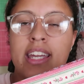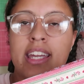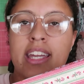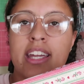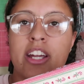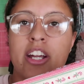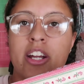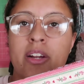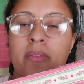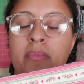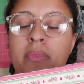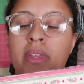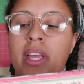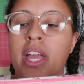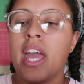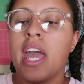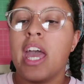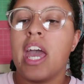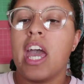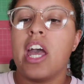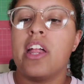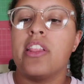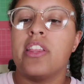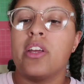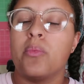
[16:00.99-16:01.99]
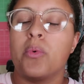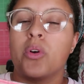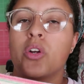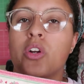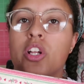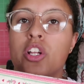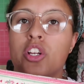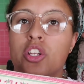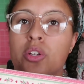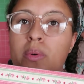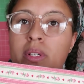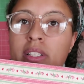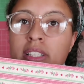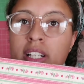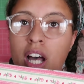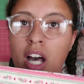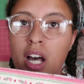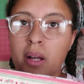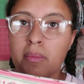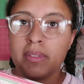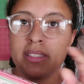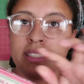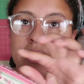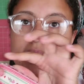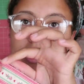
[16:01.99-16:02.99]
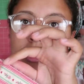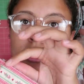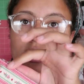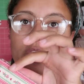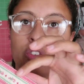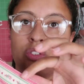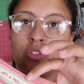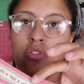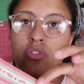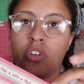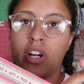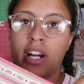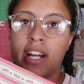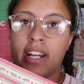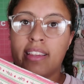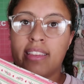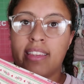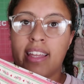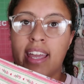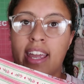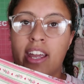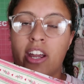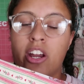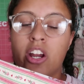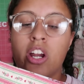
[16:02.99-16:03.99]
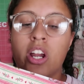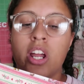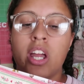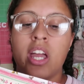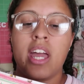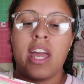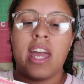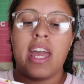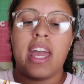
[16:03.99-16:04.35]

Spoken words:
here, and then we're going to do a top stitch right there,